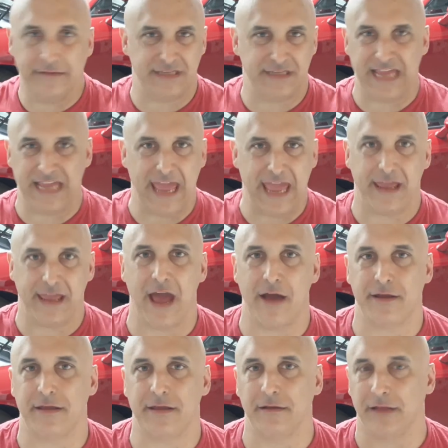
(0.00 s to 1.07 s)
DA
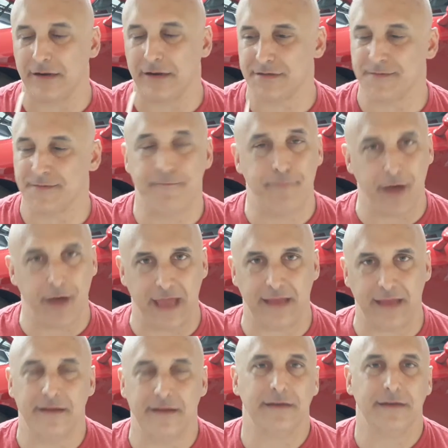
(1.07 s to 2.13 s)
calculators.
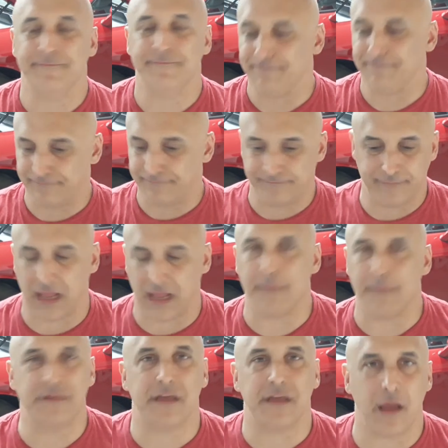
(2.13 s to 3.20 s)
But
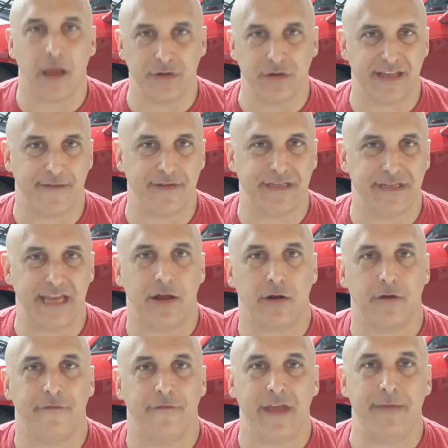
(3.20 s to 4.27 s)
I'm just going to go with
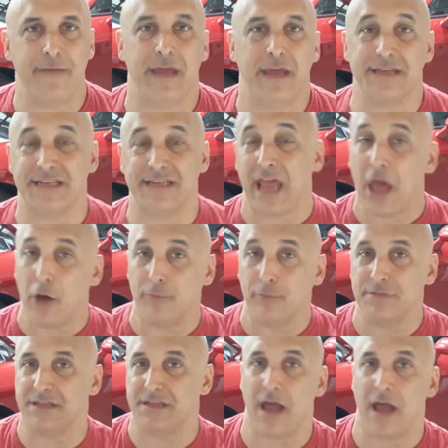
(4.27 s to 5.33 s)
1,700 feet because it
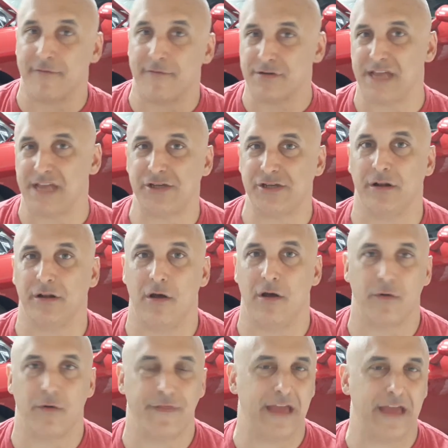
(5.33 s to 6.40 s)
helps the conversation
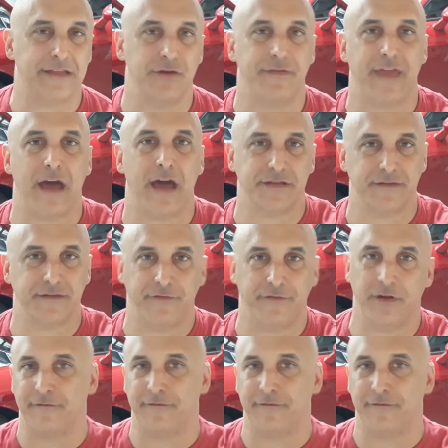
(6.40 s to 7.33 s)
along with that 2,000 foot